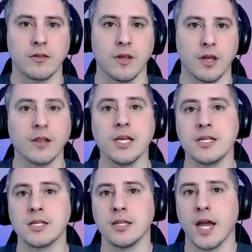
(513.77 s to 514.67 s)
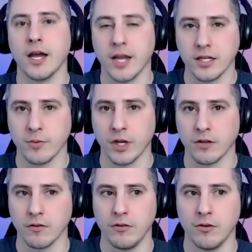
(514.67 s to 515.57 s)
at least in that
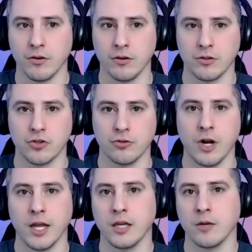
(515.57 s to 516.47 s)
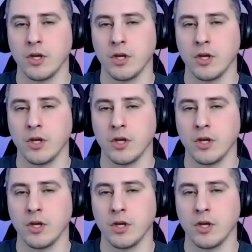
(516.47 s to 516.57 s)
aspect, they're trying,